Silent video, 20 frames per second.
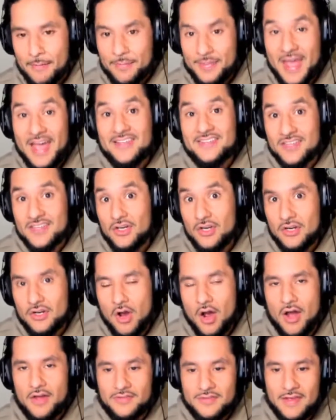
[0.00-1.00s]
that's good
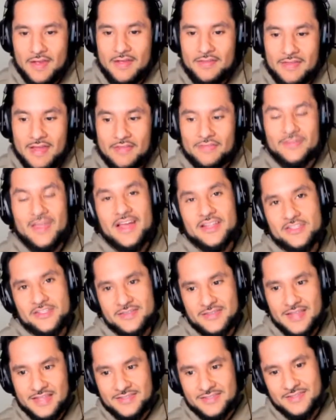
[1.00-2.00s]
content and that that's
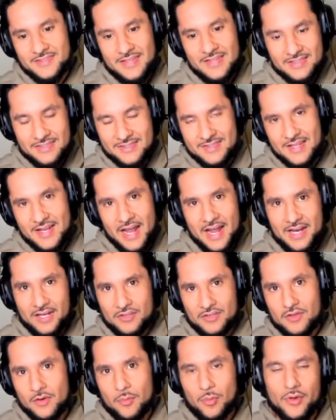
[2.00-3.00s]
that's that's the kind
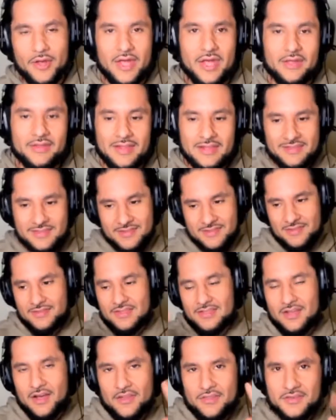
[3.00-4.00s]
of double that's
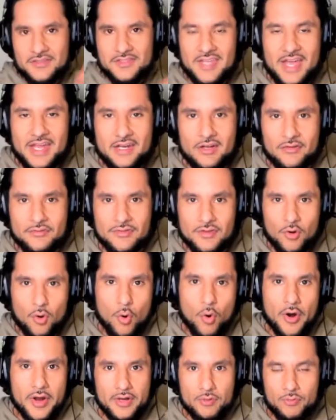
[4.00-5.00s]
the other side of the
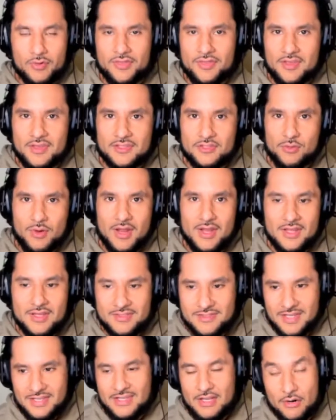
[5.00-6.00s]
coin with this right
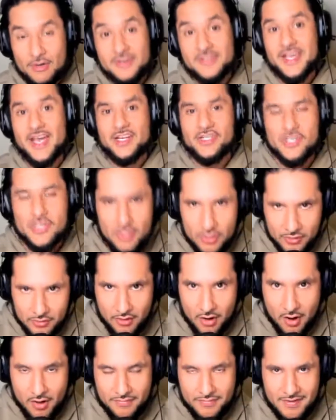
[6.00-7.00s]
is that there is actually good
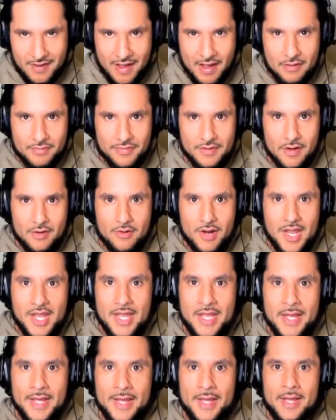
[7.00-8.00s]
content out there
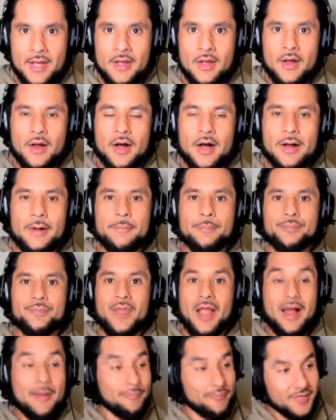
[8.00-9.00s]
right um,
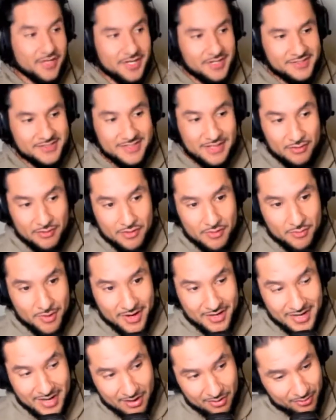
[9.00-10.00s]
I'm gonna tell you
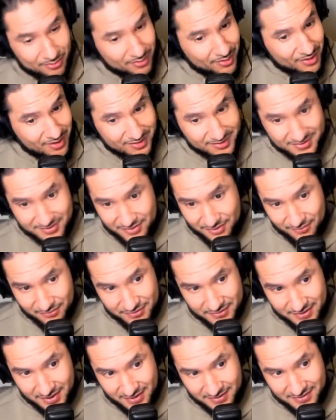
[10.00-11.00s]
right now, a lot of stuff
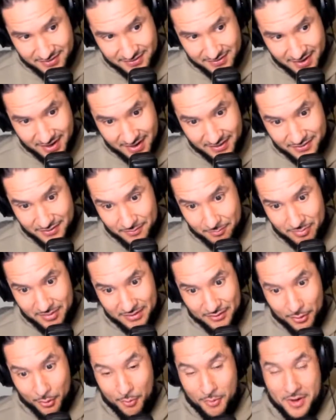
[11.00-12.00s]
is not designed to be
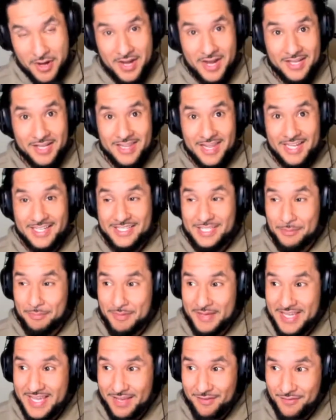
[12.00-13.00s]
doing like to
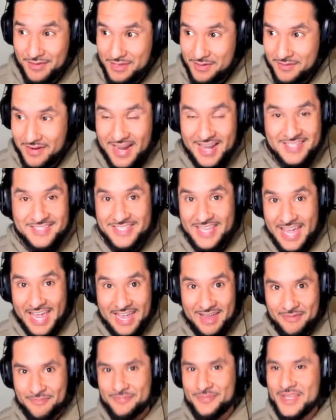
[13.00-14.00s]
be giving you guys
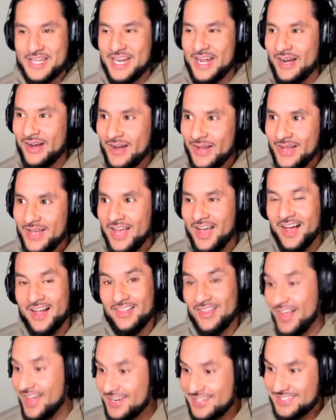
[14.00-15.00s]
game. You know, a
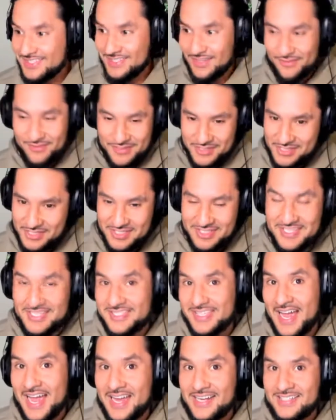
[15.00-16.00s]
lot of stuff is just
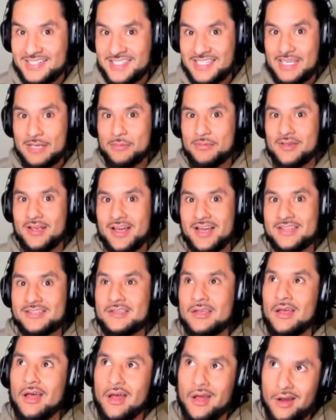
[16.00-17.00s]
designed to keep you guys,
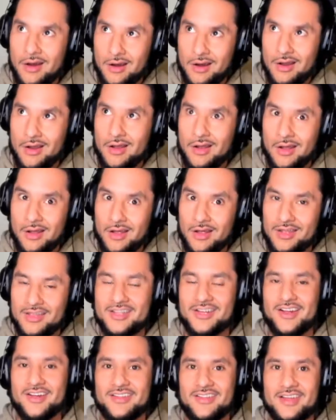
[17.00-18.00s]
uh, you
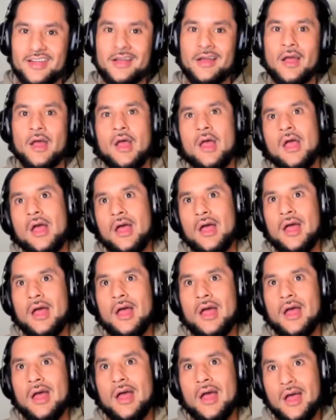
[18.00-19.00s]
know, like
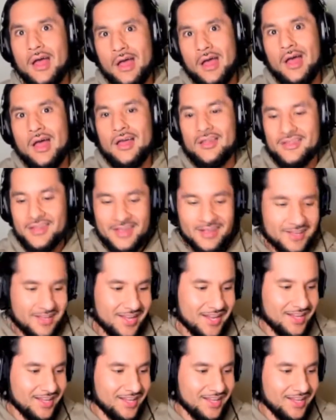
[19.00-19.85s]
uh, like